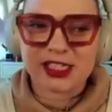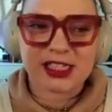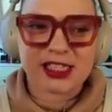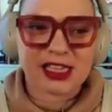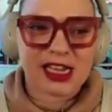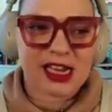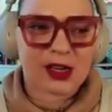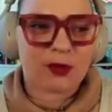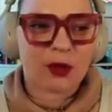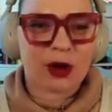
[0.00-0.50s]

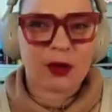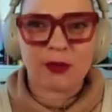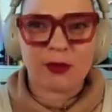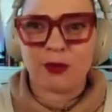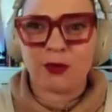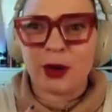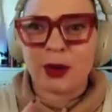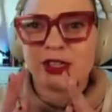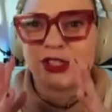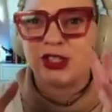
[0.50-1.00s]
like
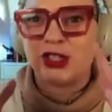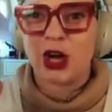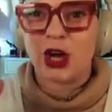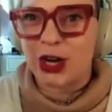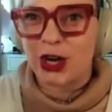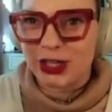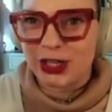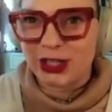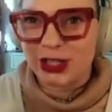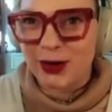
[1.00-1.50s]
what
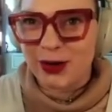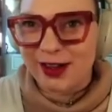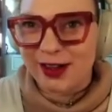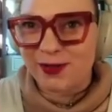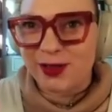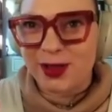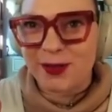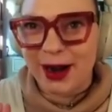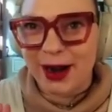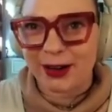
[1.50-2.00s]
song did you have
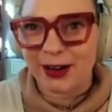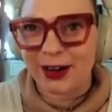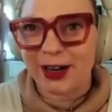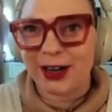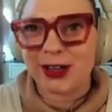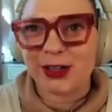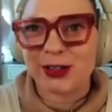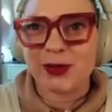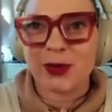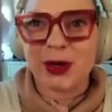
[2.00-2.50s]
in the
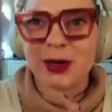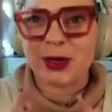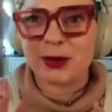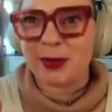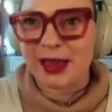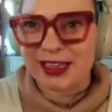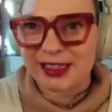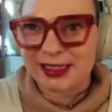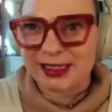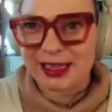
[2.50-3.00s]
background? What did
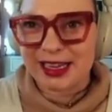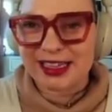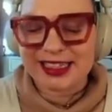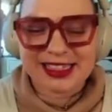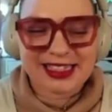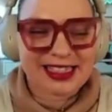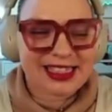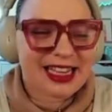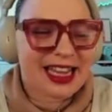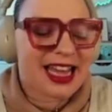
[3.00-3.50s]
make
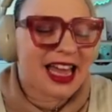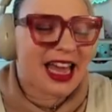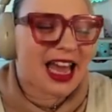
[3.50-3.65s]
sense?